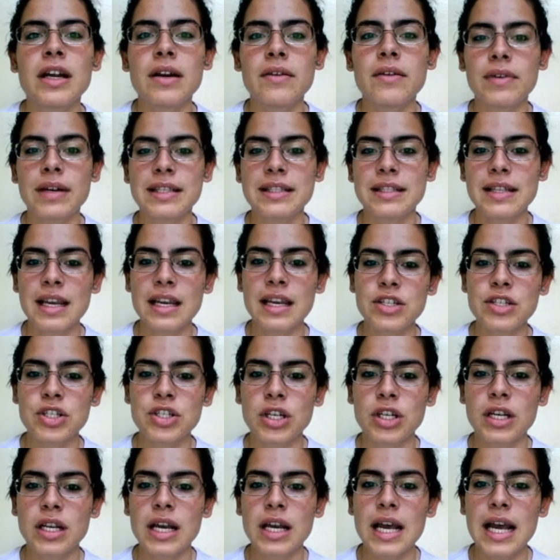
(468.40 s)

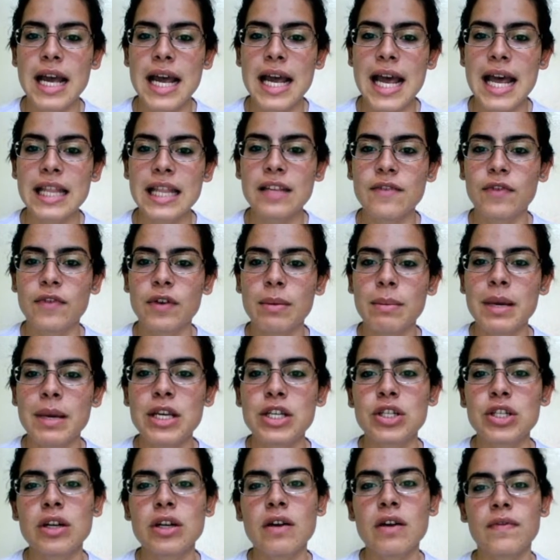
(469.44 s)
retention and the
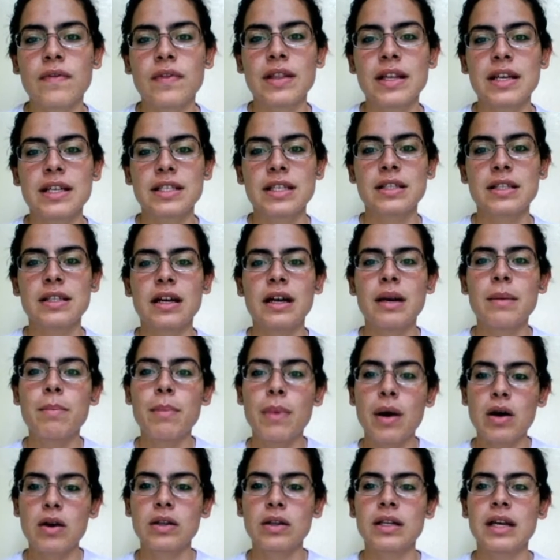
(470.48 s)
formation of necessary
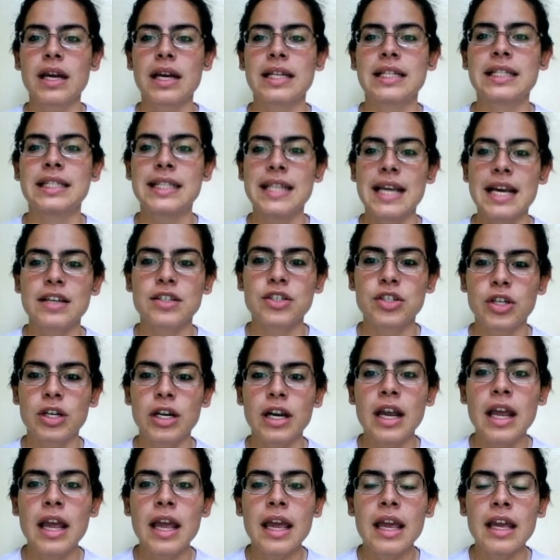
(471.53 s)
bond and
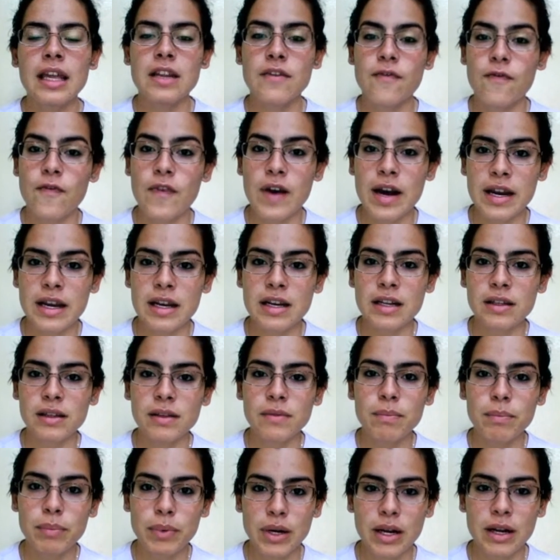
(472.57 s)
texture in the
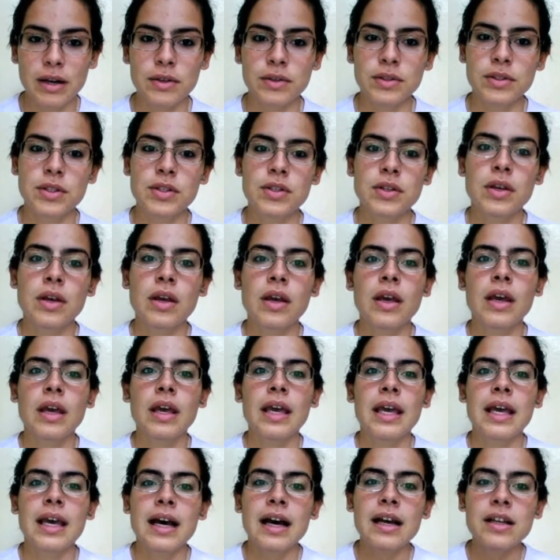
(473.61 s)
final products.
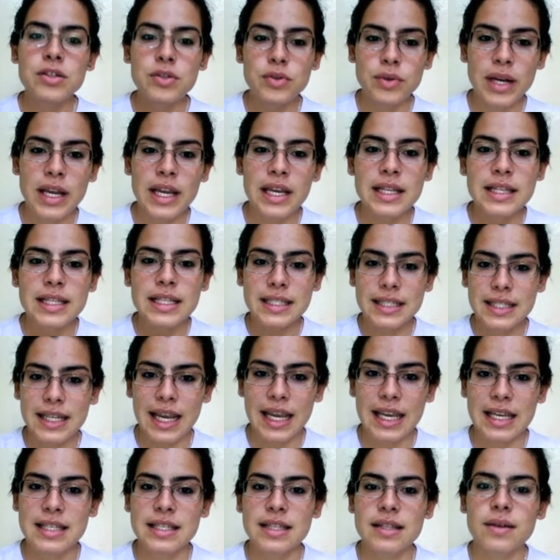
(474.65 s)
And 3. The
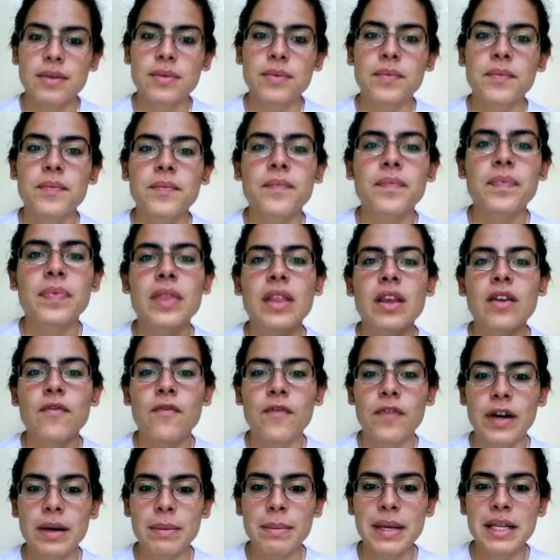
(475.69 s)
taste.
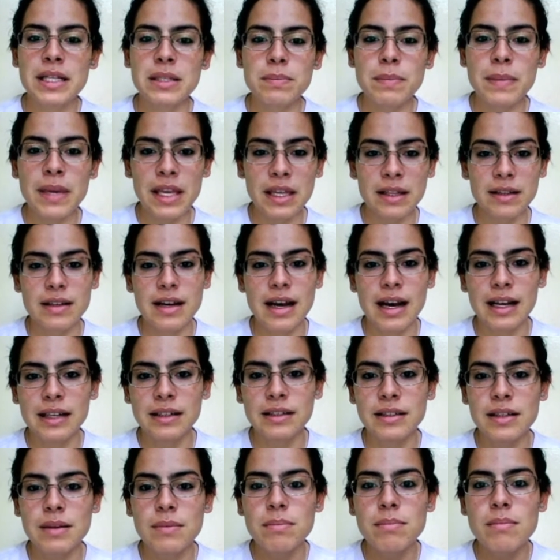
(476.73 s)
Fermented meat
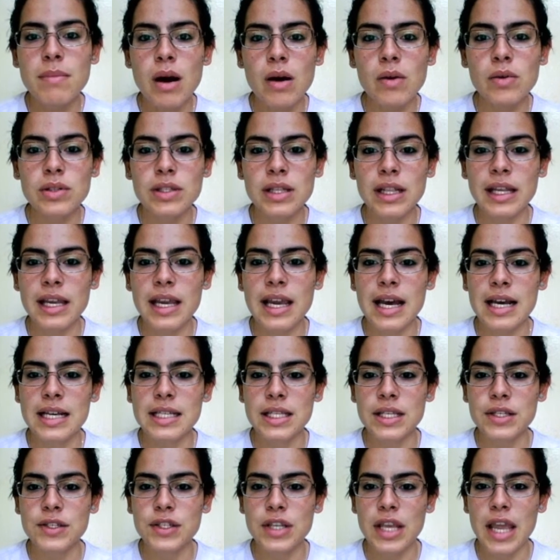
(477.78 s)
are mostly
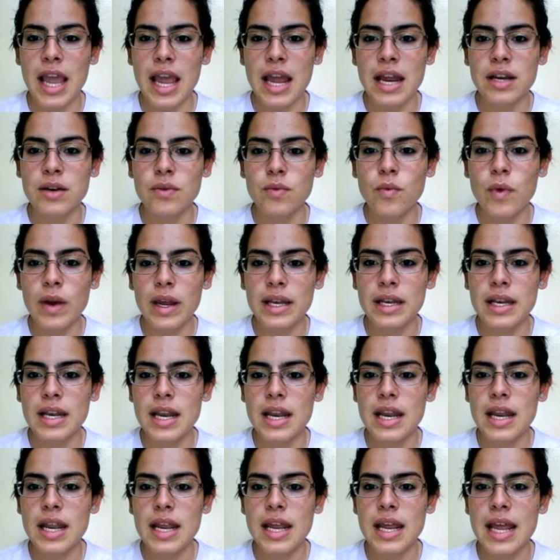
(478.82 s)
associated with
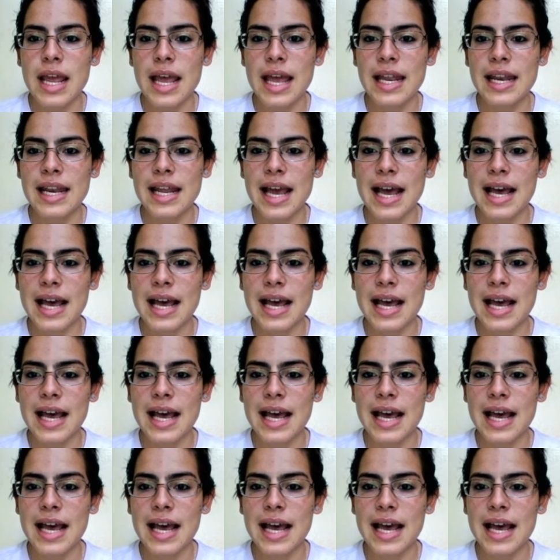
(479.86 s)
an